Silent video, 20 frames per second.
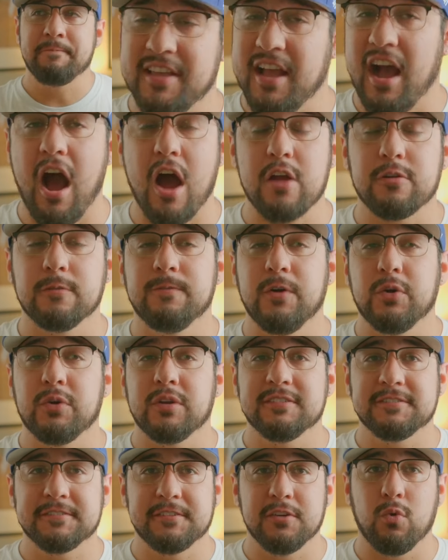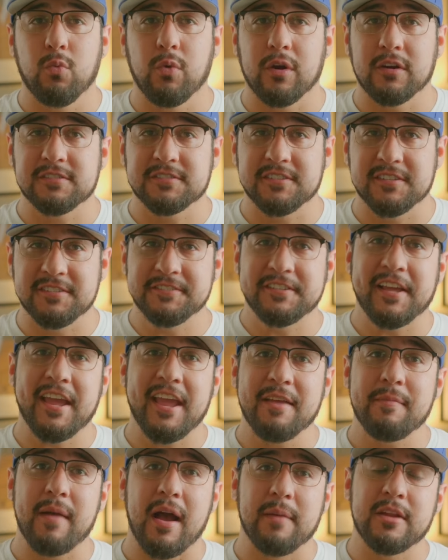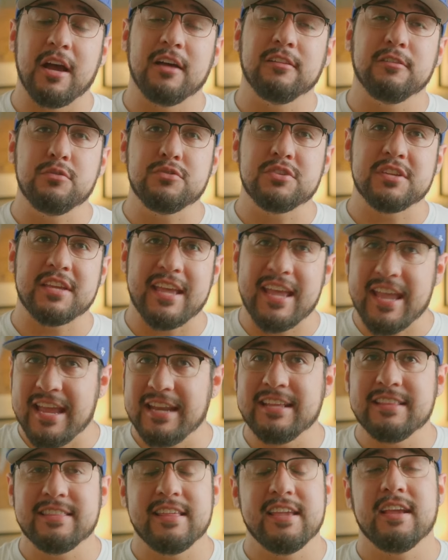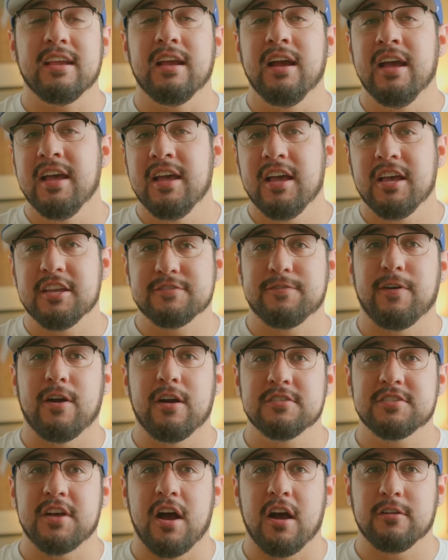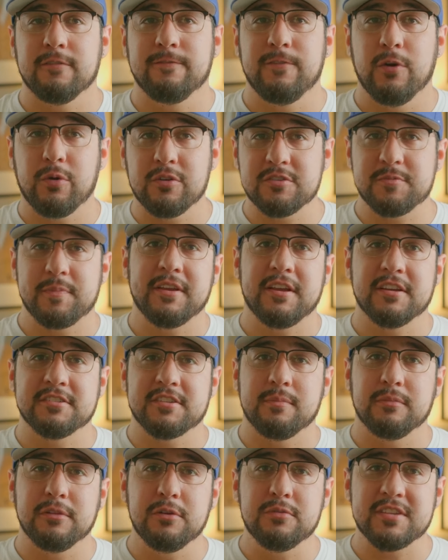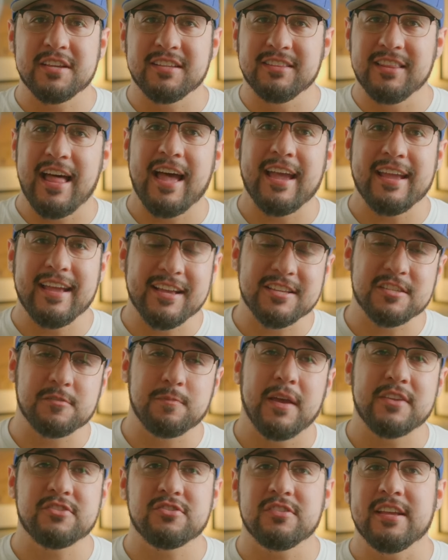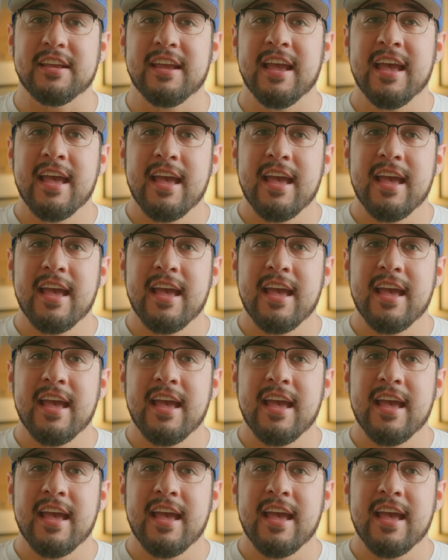The autofocus still works the same. I'm not losing anything as far as autofocus because I'm losing light, especially